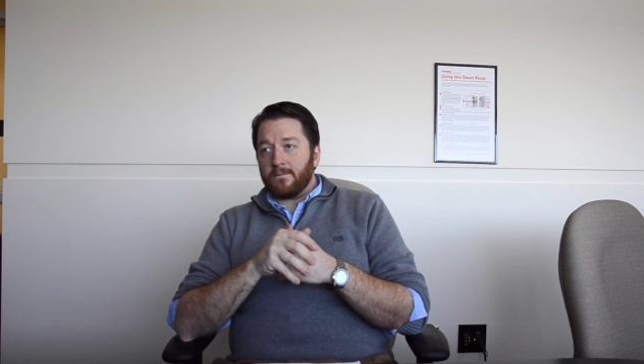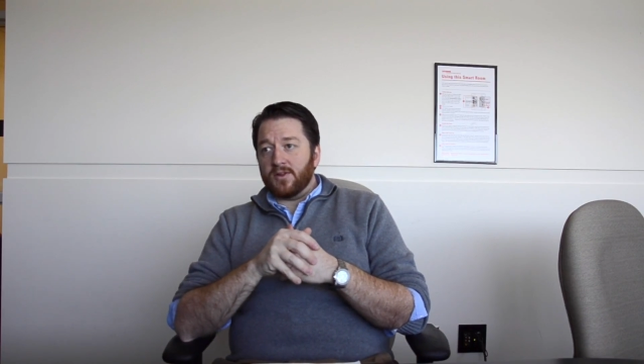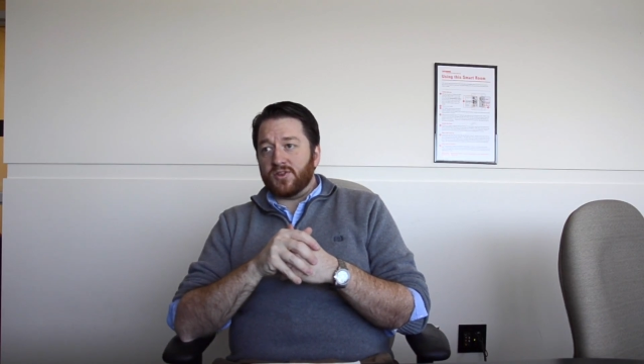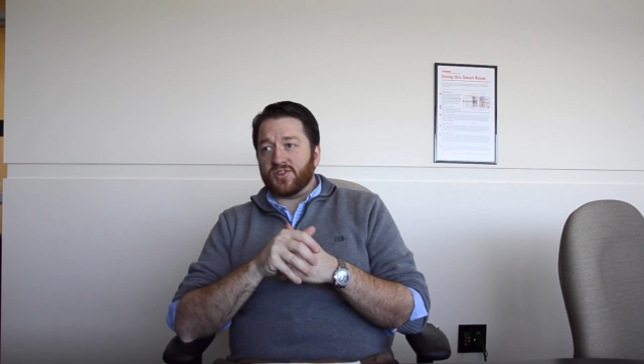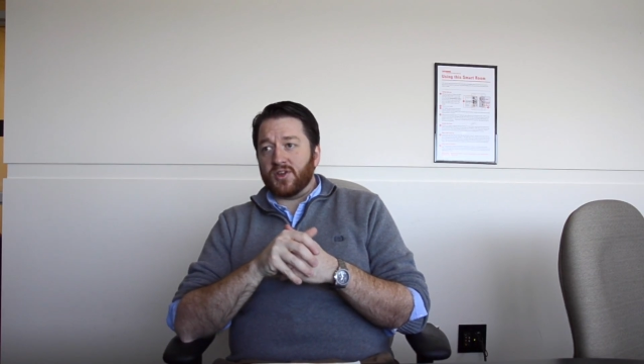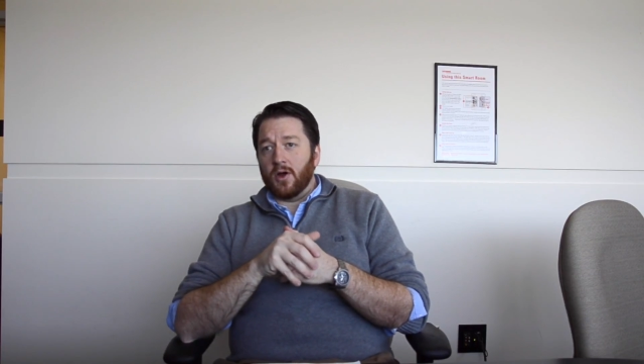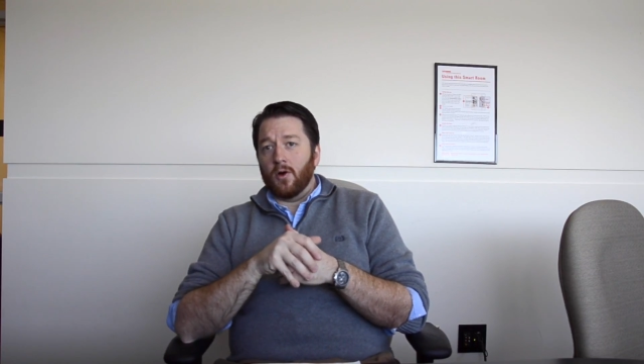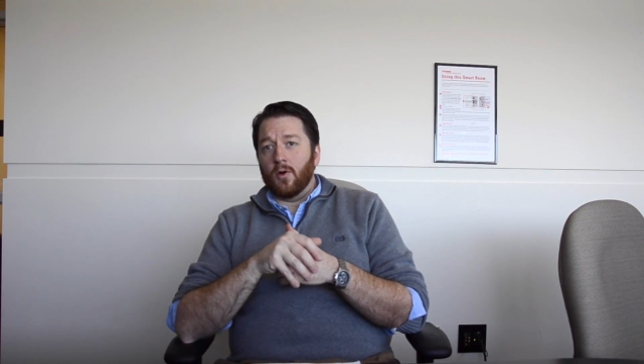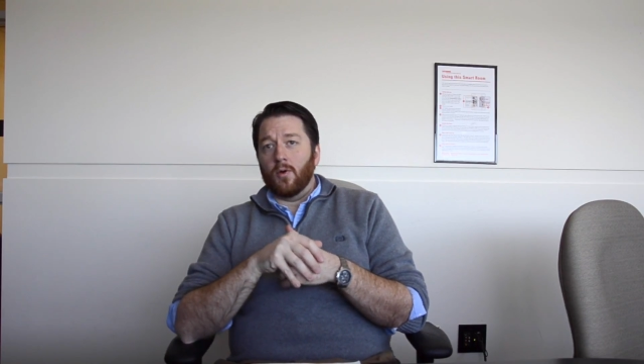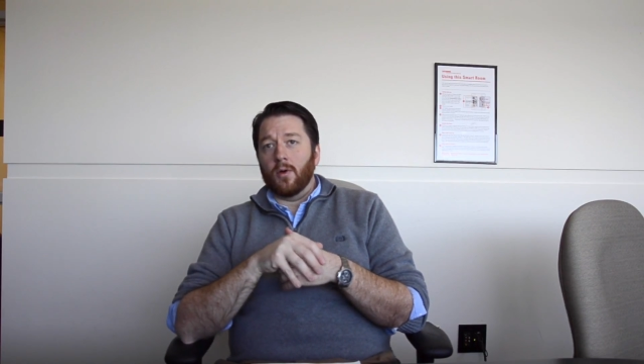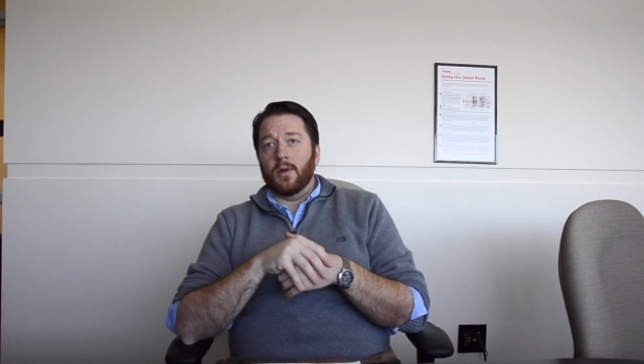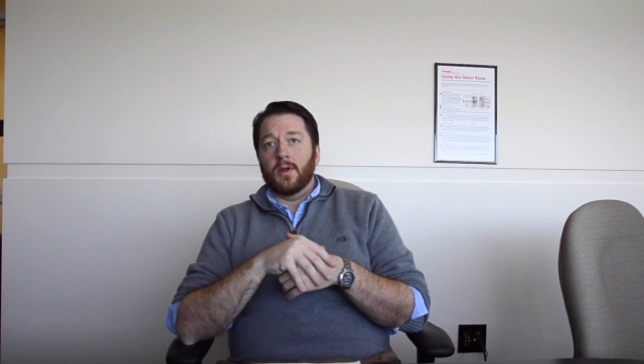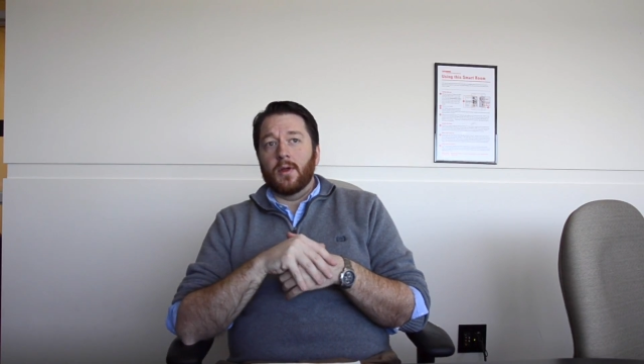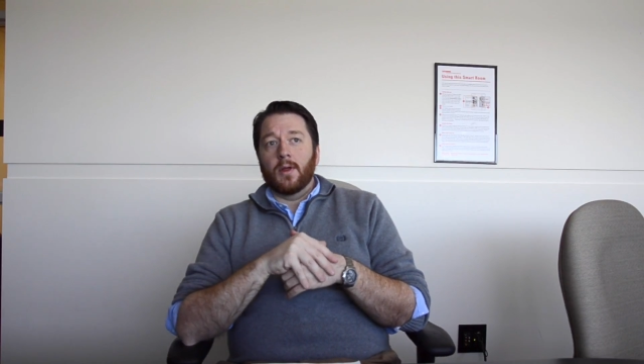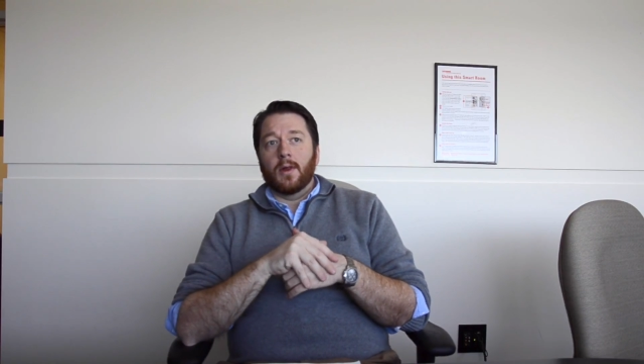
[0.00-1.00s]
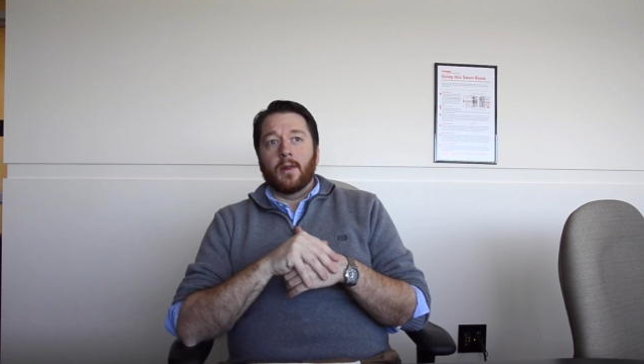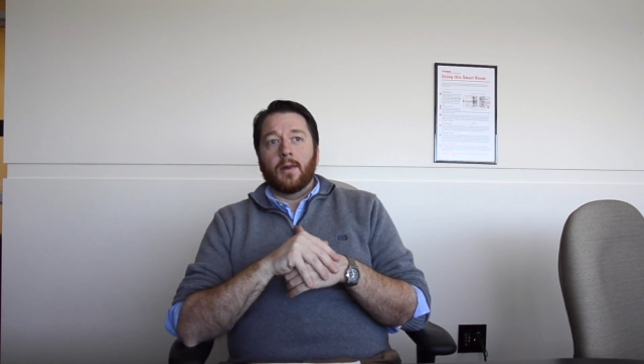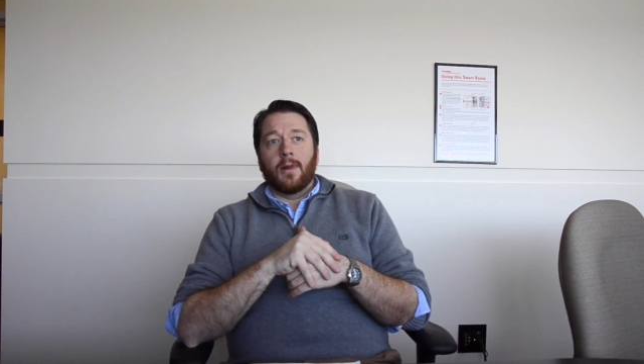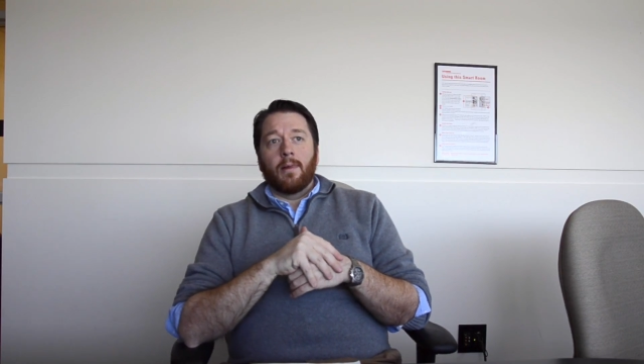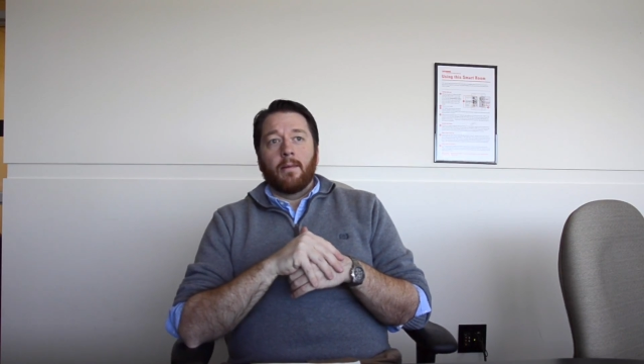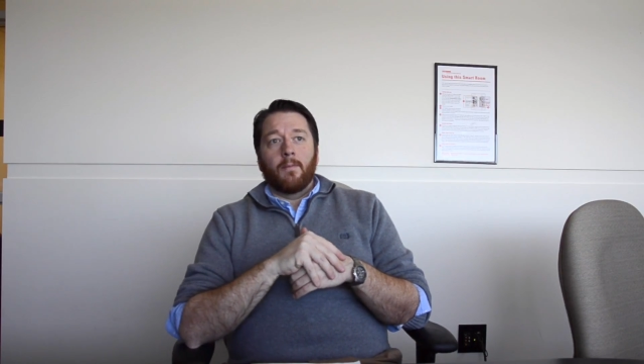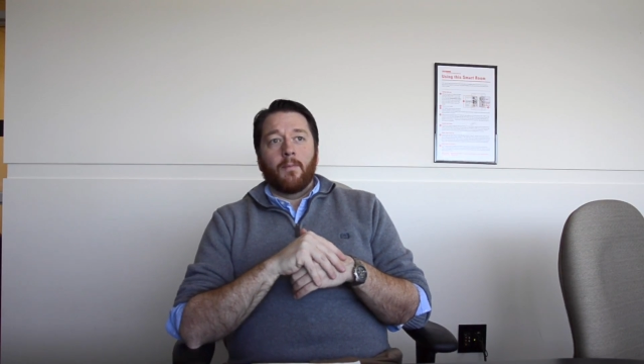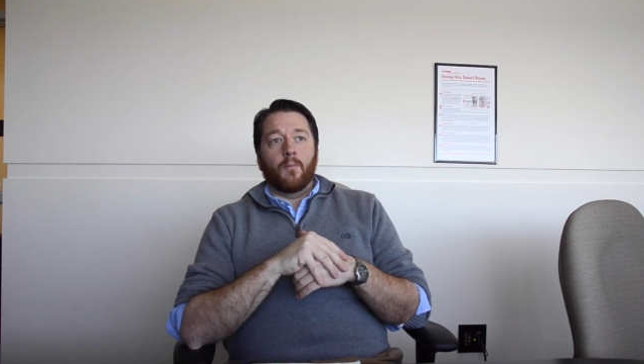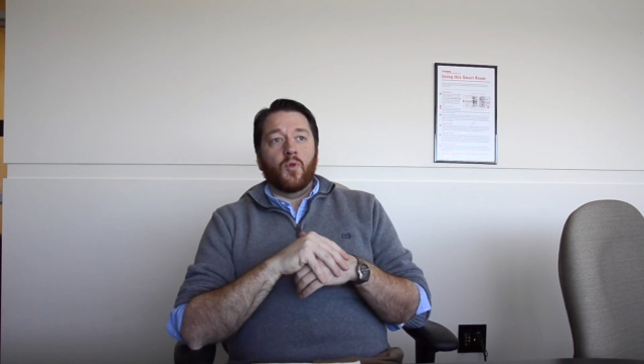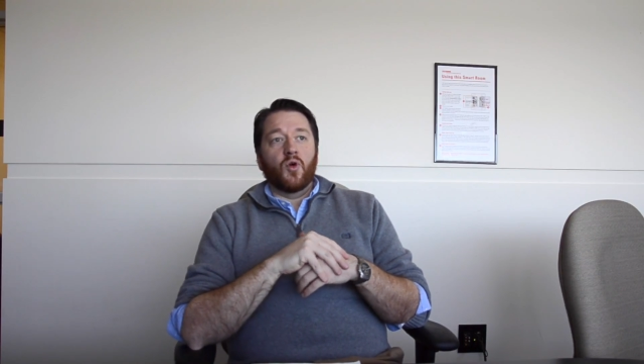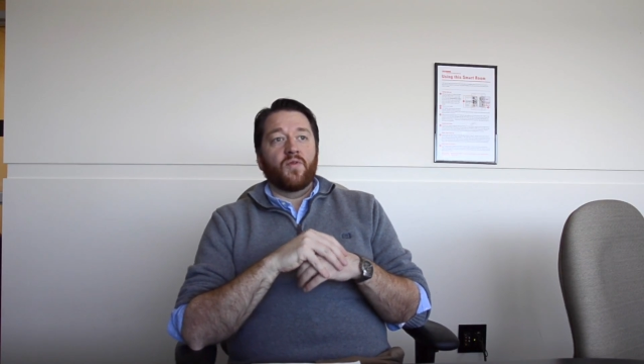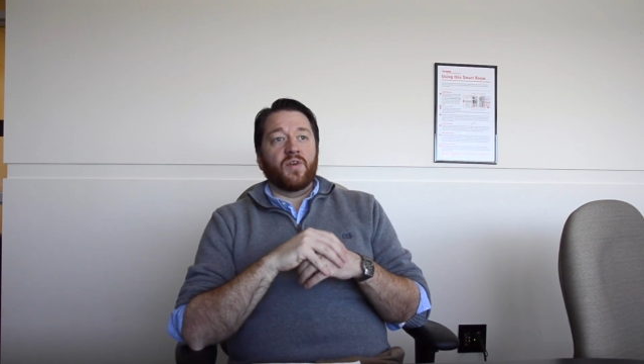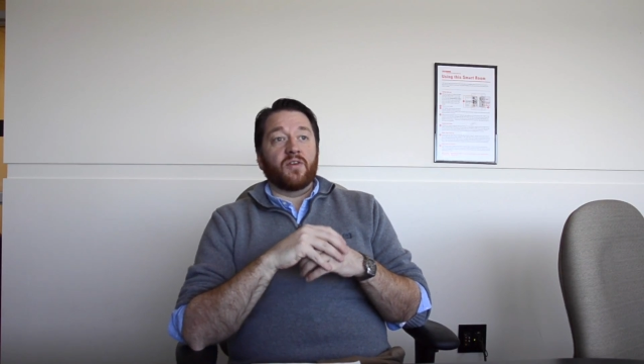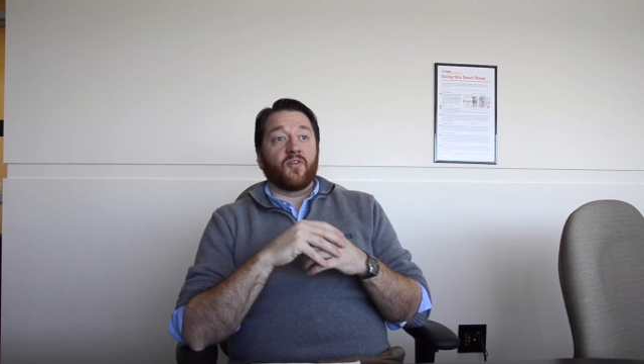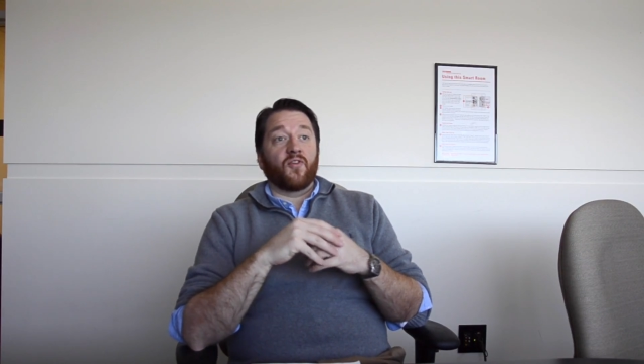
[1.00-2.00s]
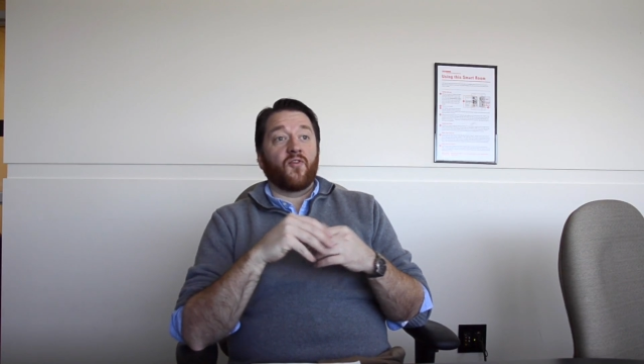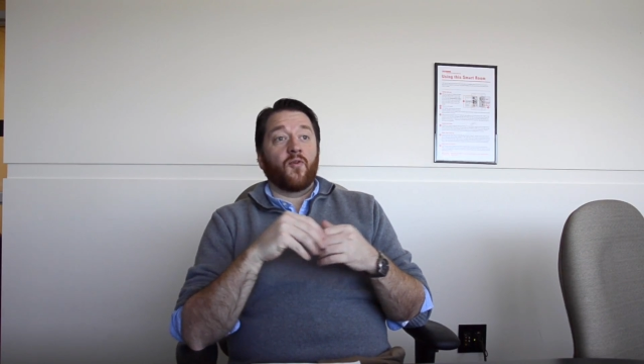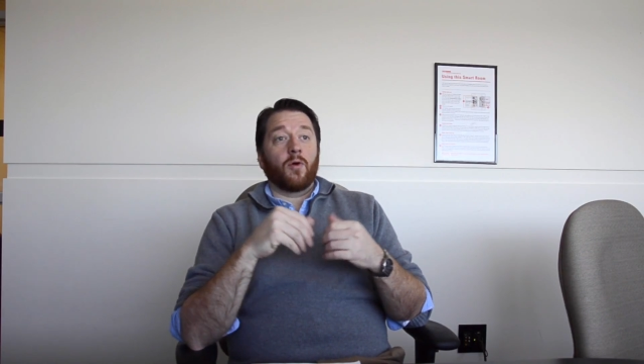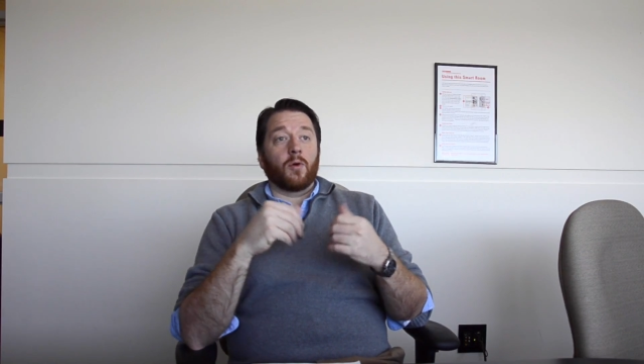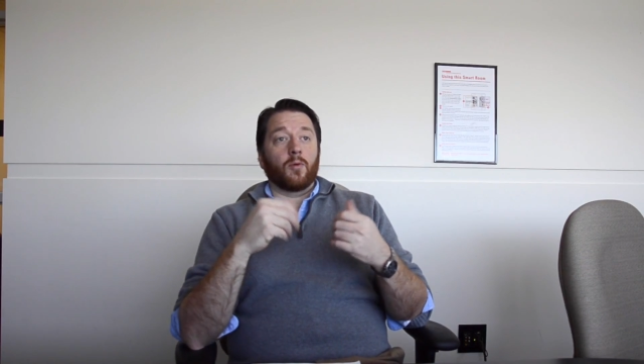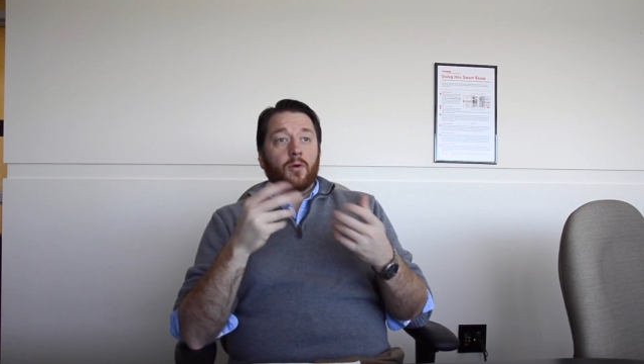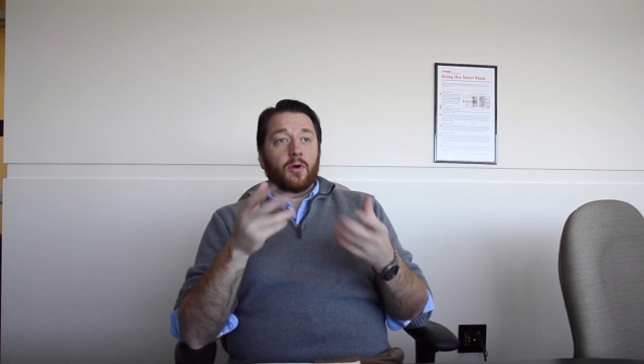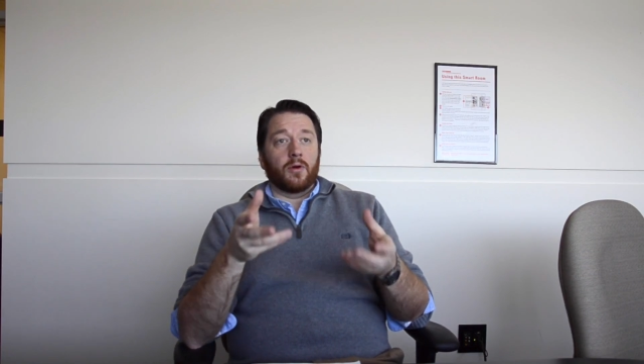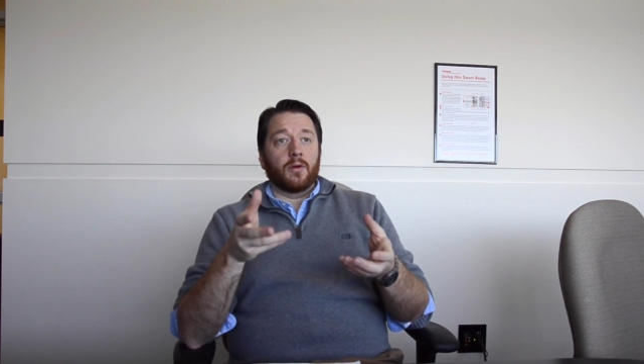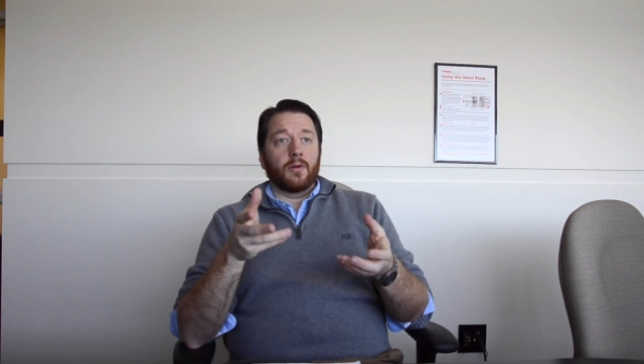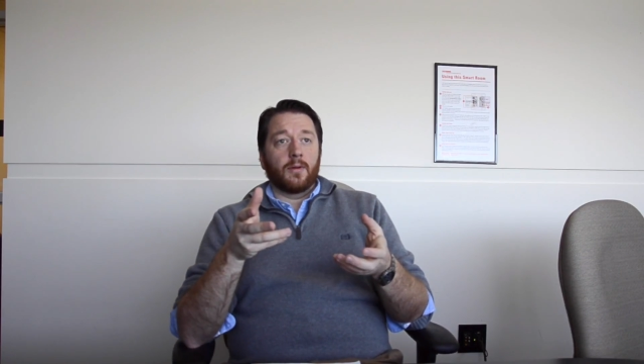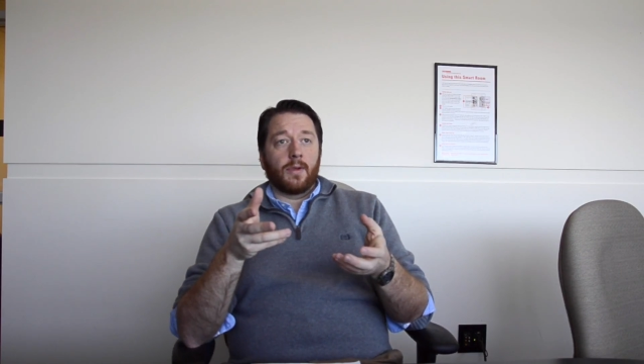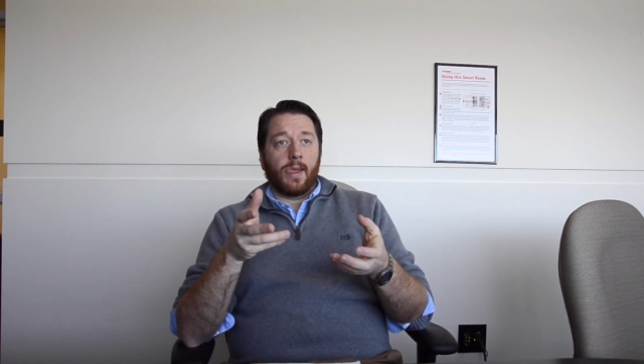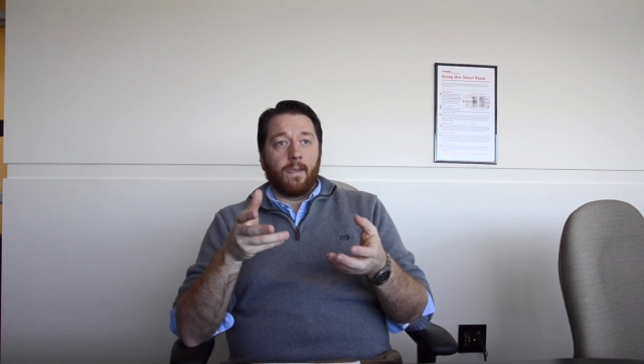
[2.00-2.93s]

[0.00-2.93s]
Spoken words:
So moving forward,